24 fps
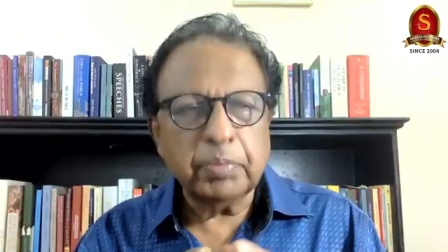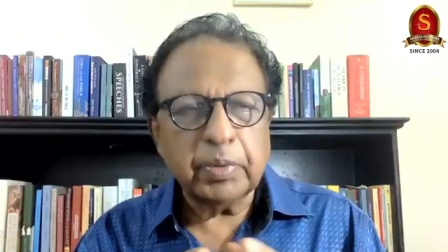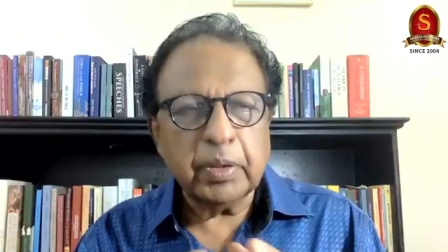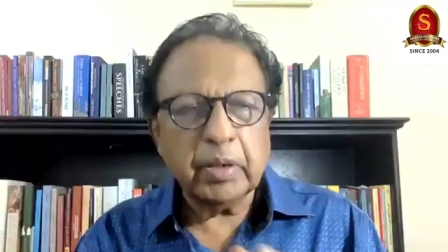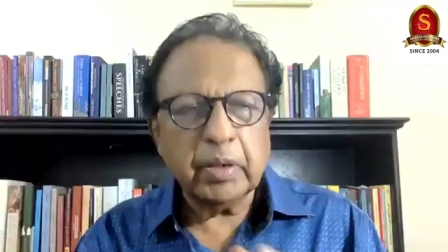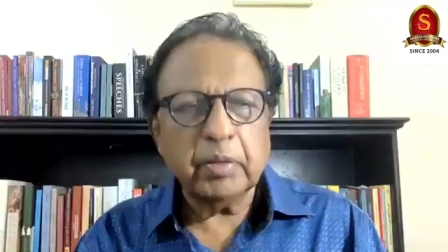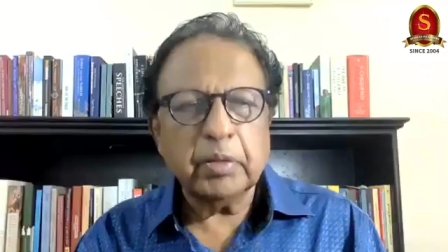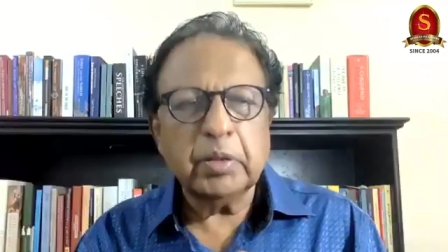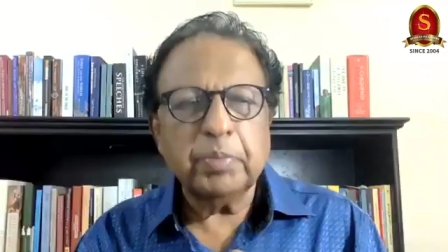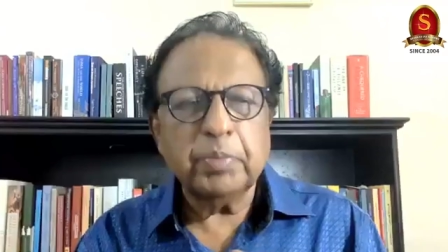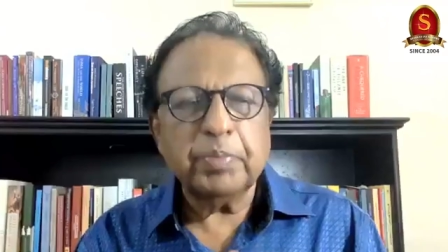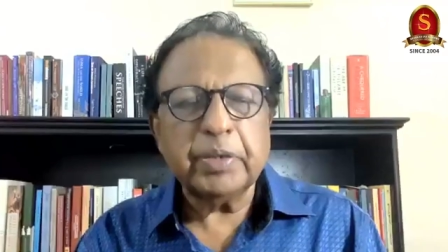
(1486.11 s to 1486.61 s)
pre
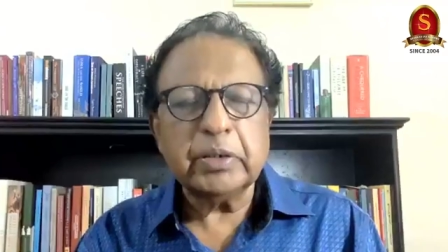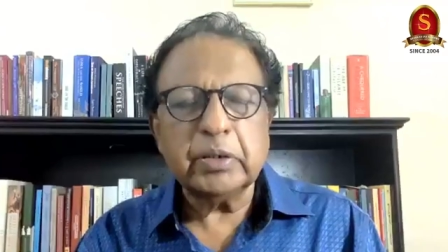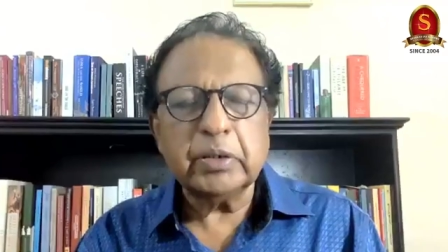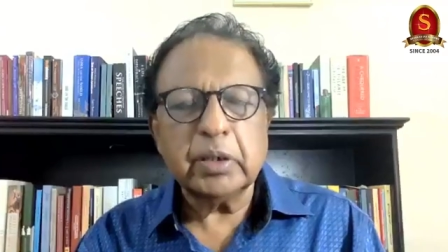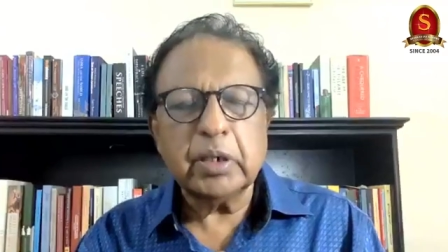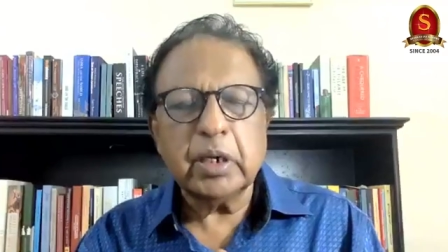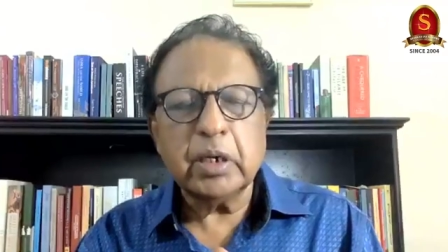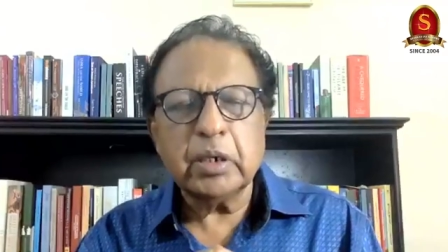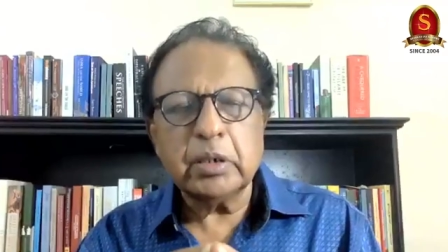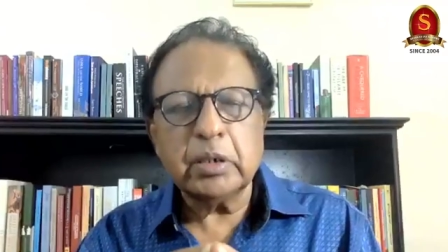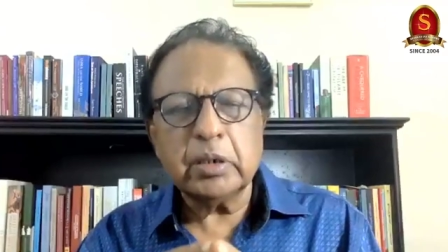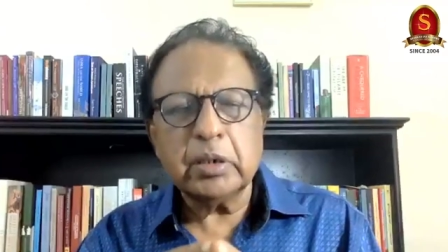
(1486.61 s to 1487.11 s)
the
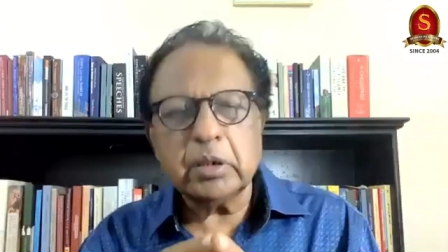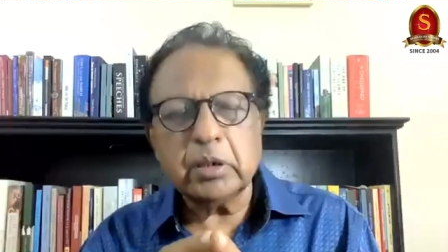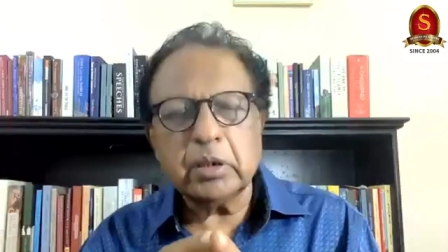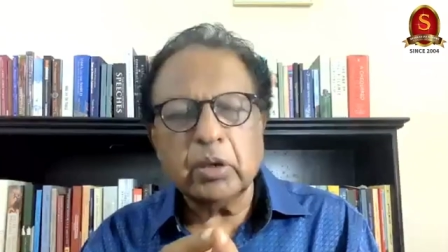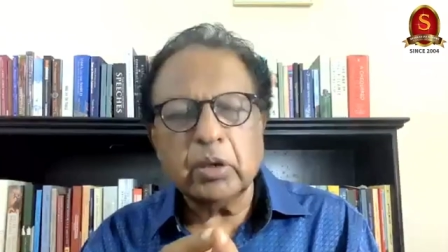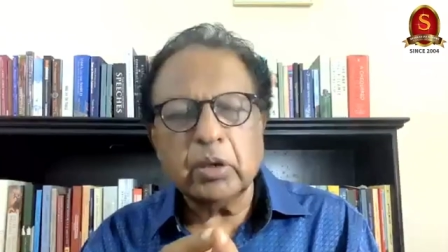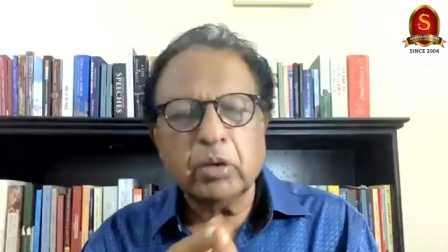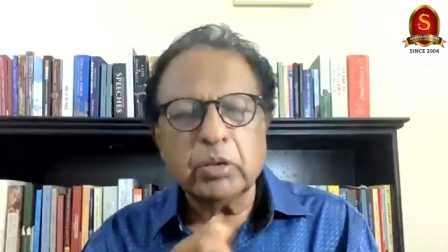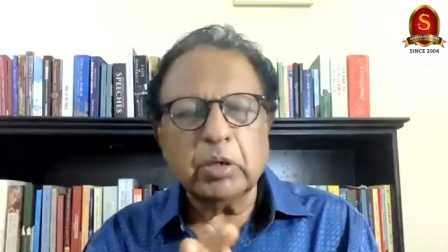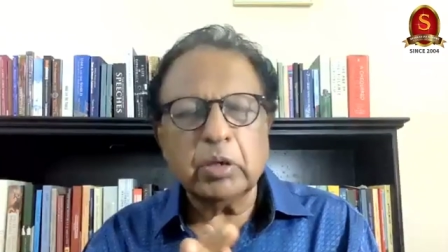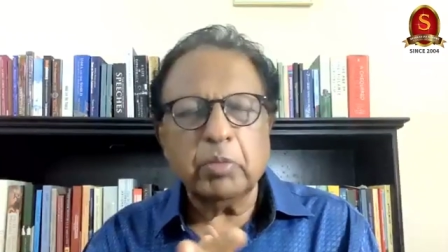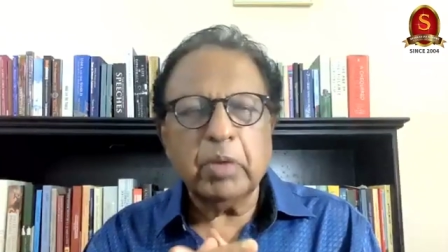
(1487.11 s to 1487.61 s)
President
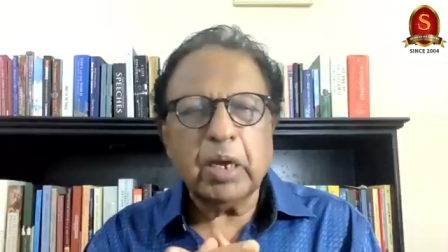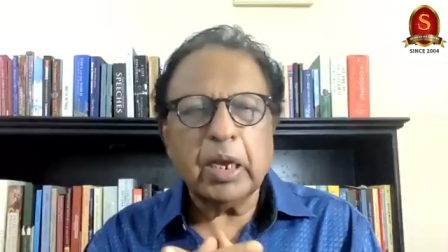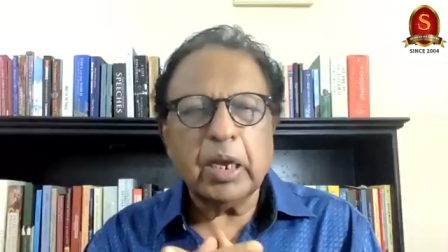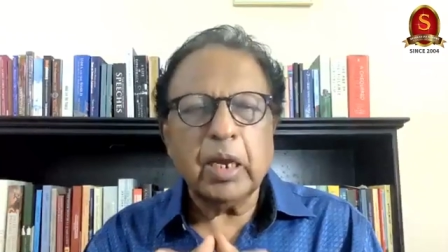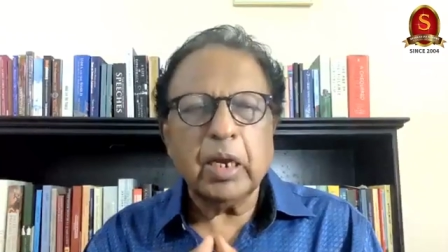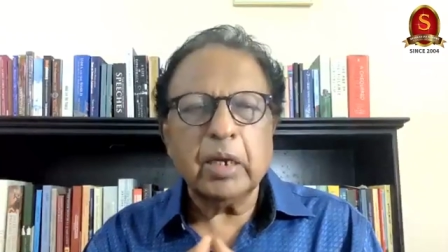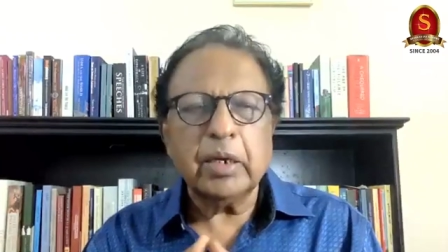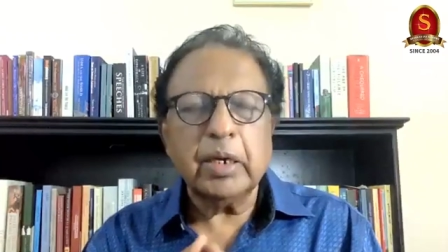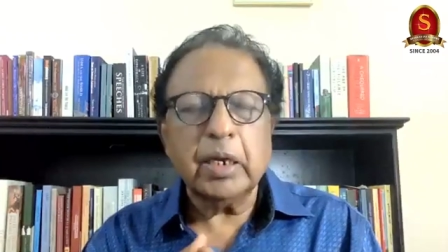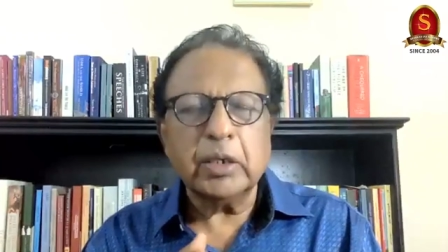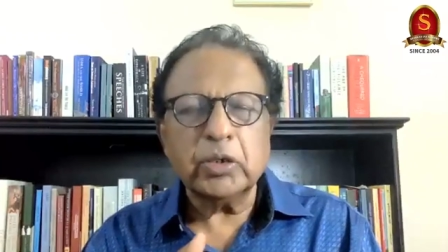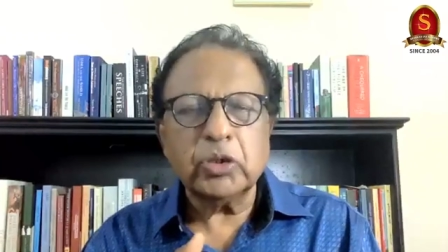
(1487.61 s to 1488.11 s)

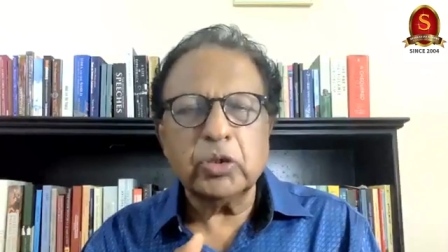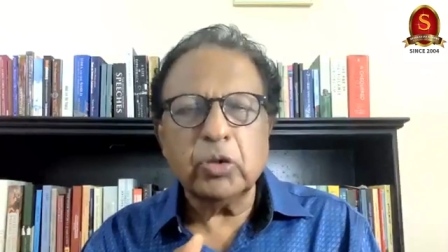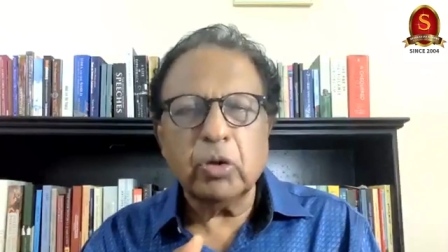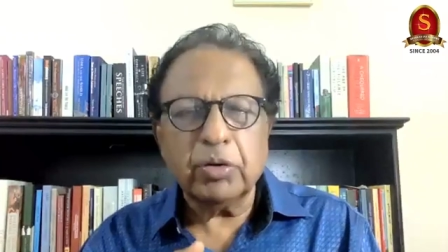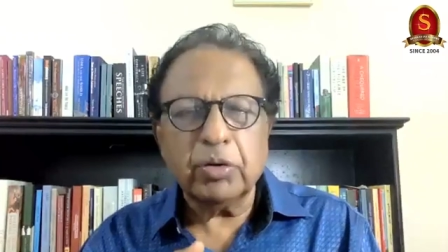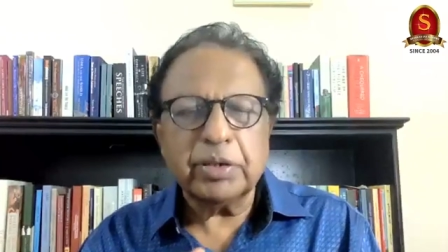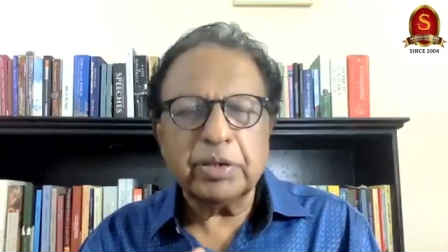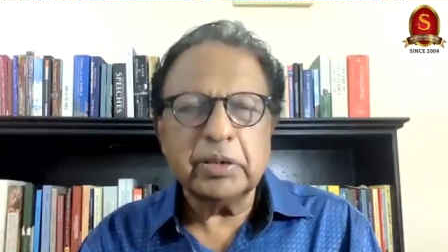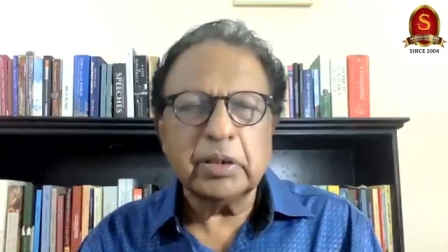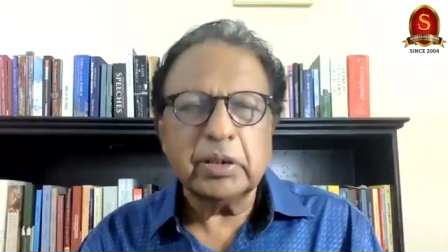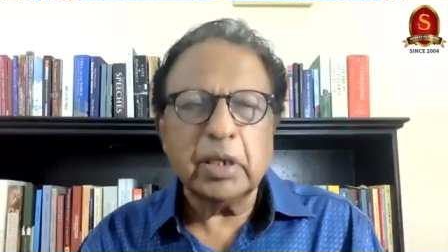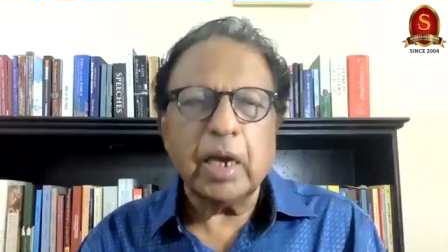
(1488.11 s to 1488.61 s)
Gotabaya does not
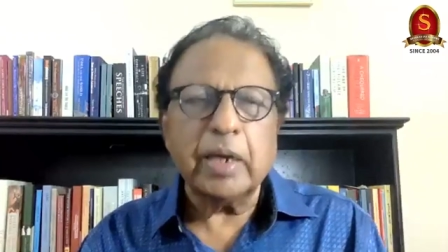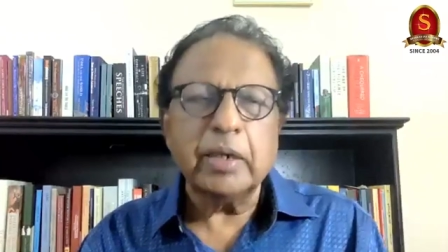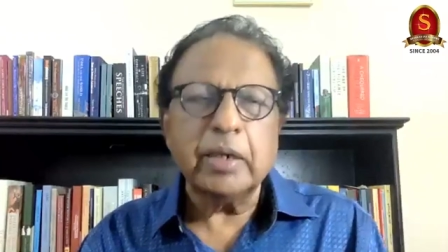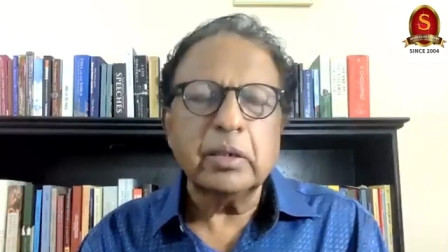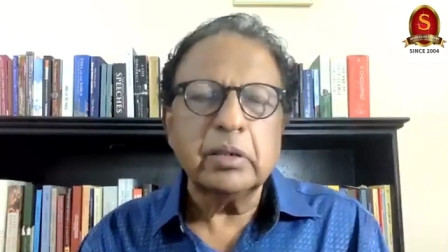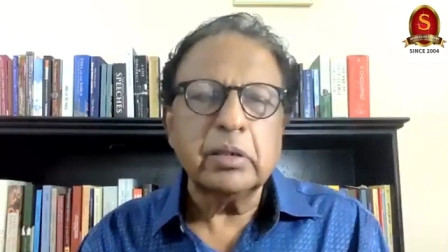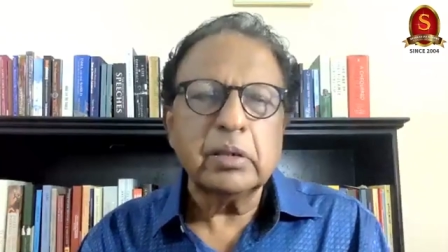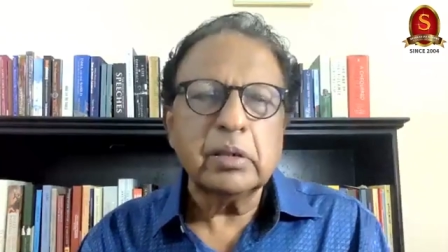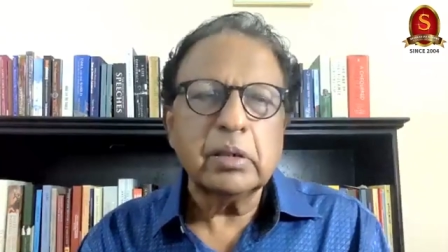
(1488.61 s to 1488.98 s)
resign,